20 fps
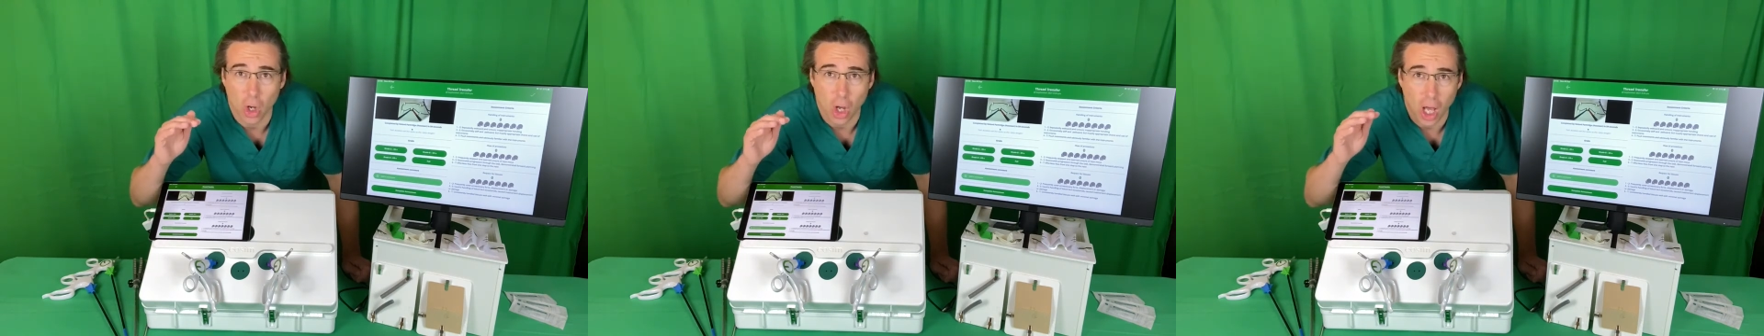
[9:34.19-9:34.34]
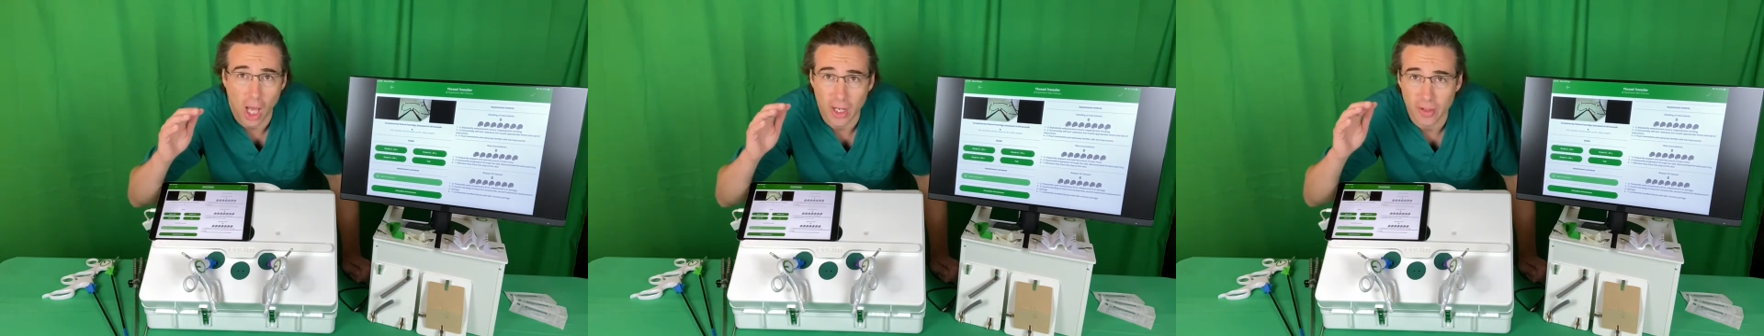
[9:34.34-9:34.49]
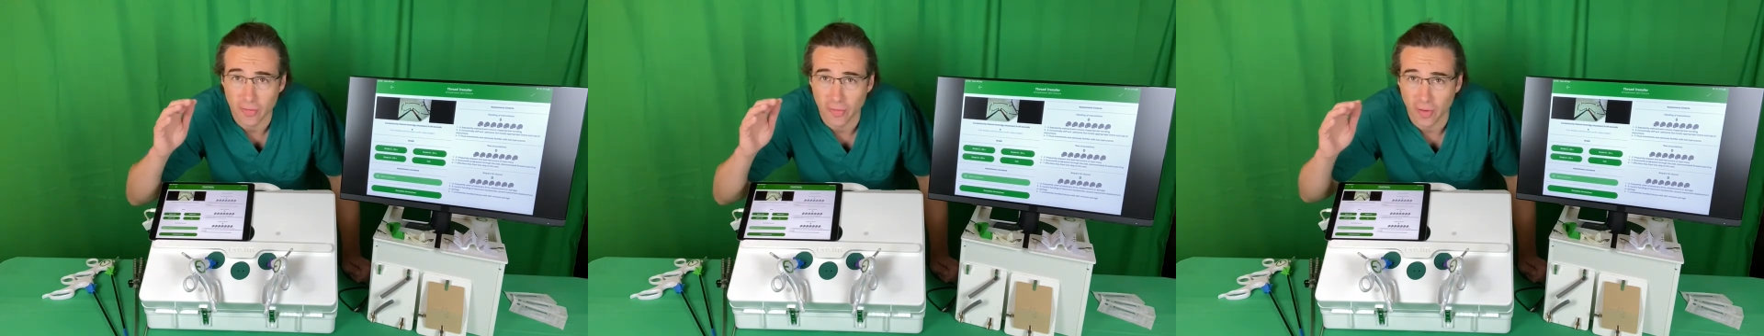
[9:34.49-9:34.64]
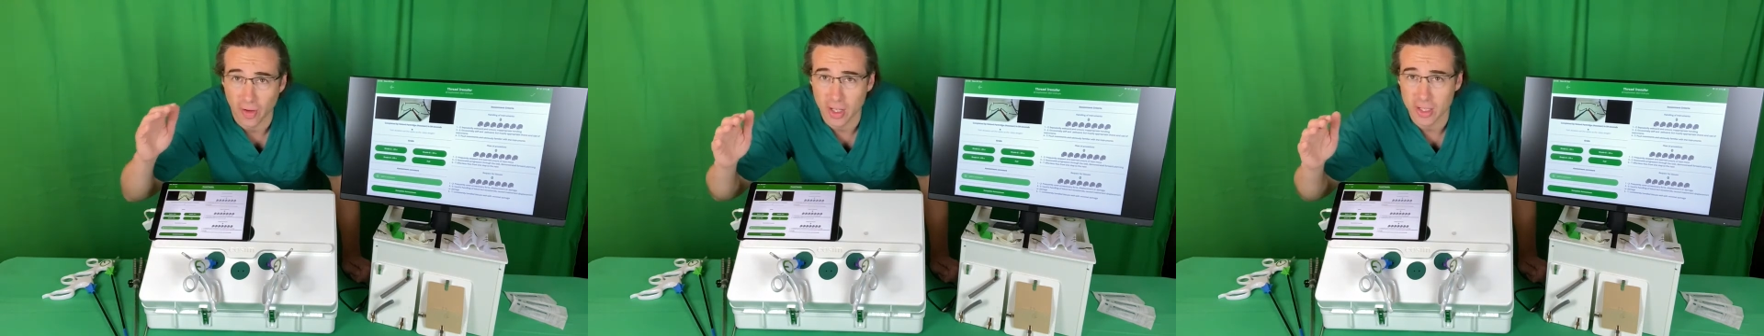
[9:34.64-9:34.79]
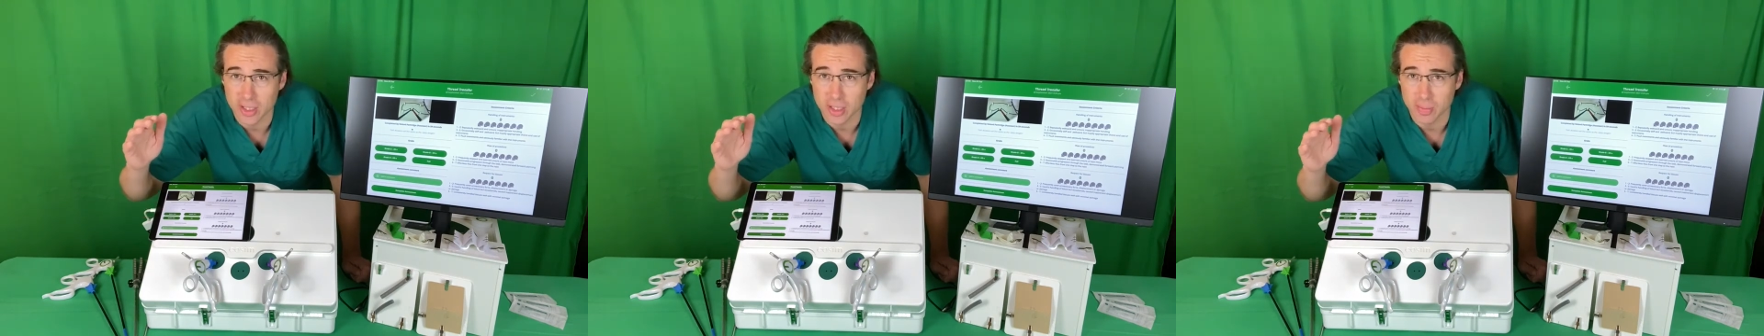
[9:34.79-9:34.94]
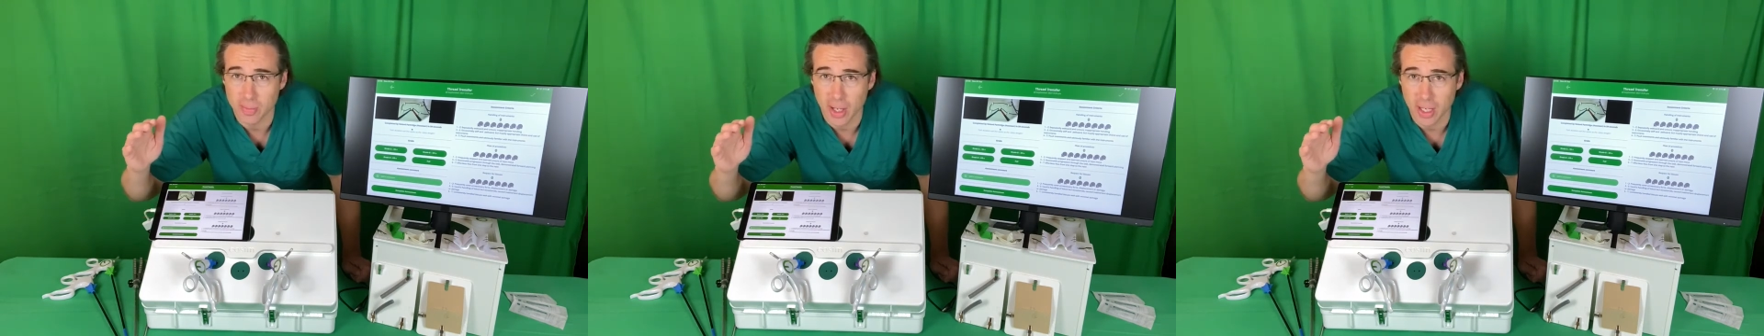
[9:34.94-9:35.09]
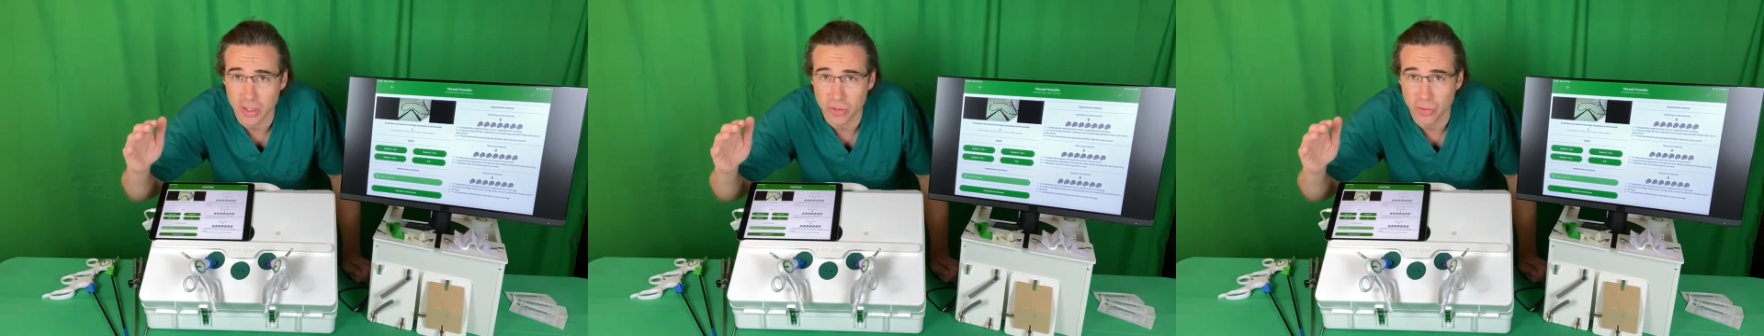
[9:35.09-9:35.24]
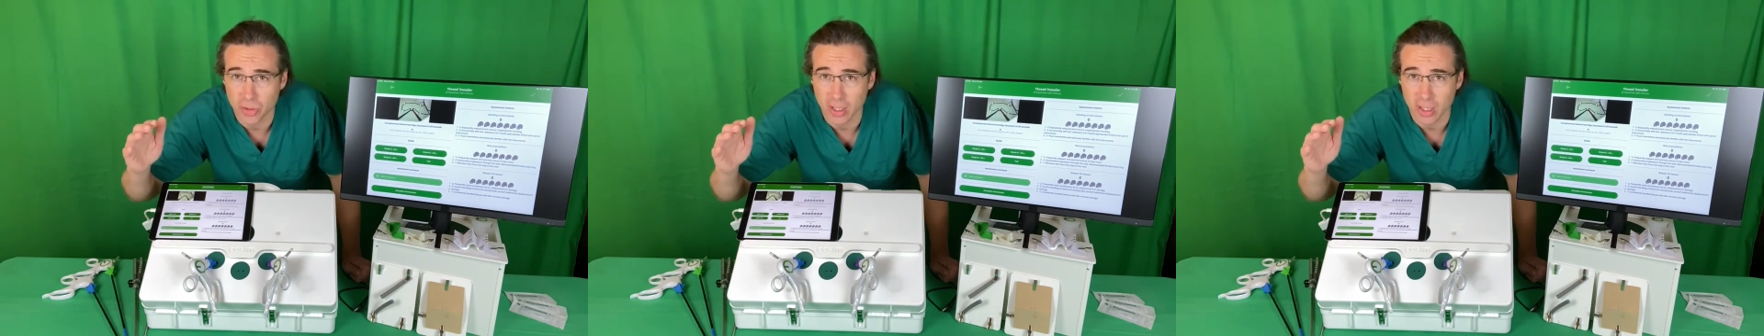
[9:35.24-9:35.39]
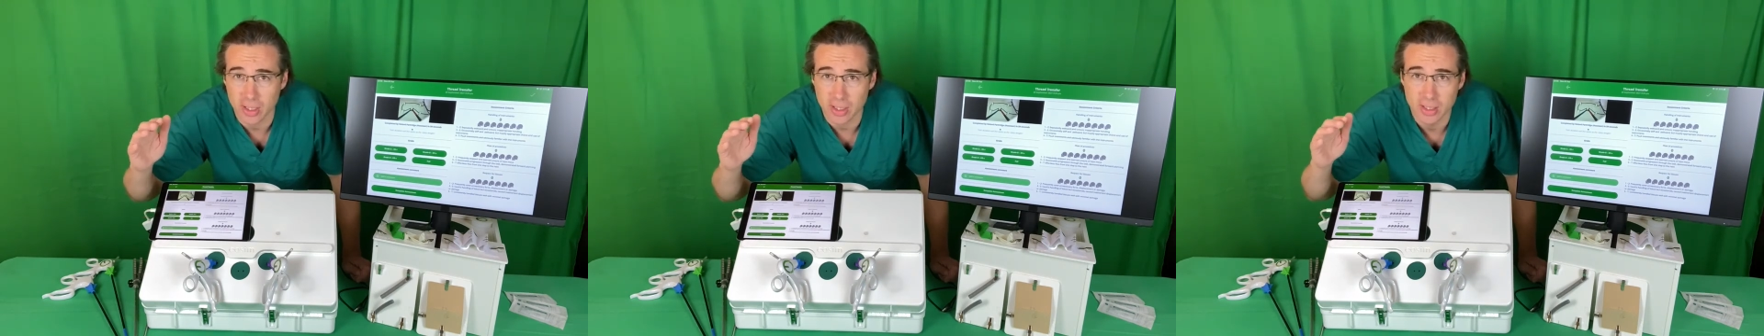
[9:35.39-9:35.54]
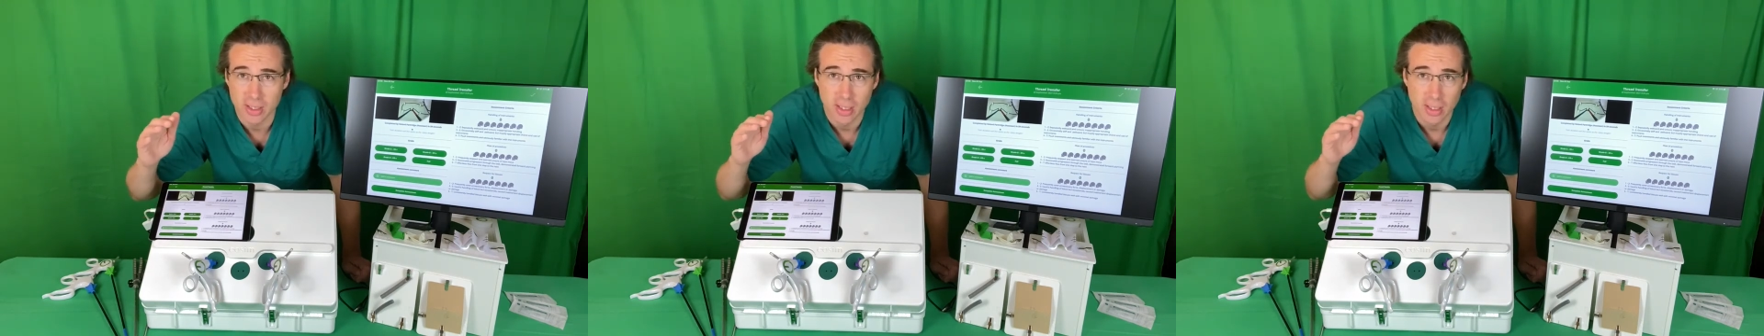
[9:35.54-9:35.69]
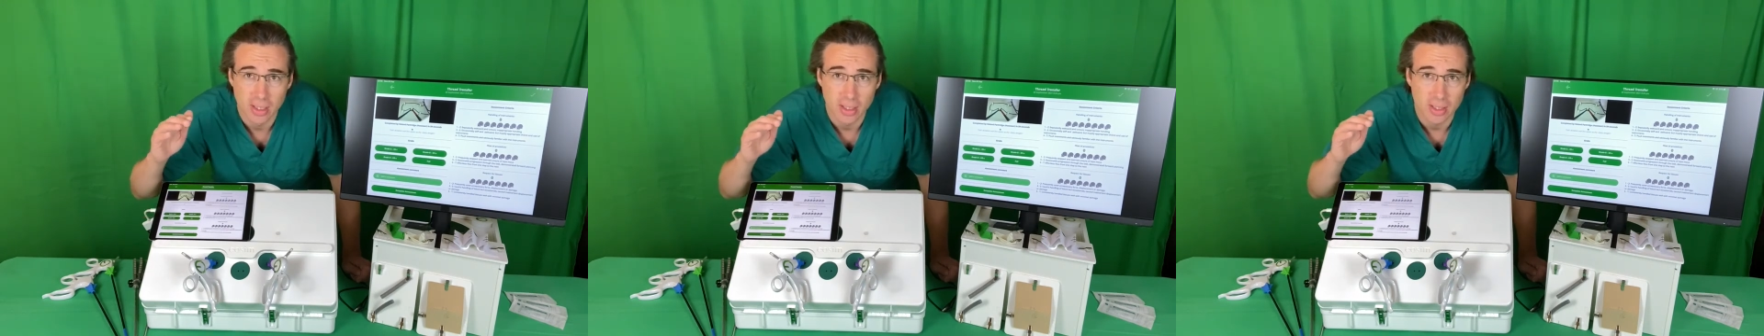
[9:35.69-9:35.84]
advanced metrics,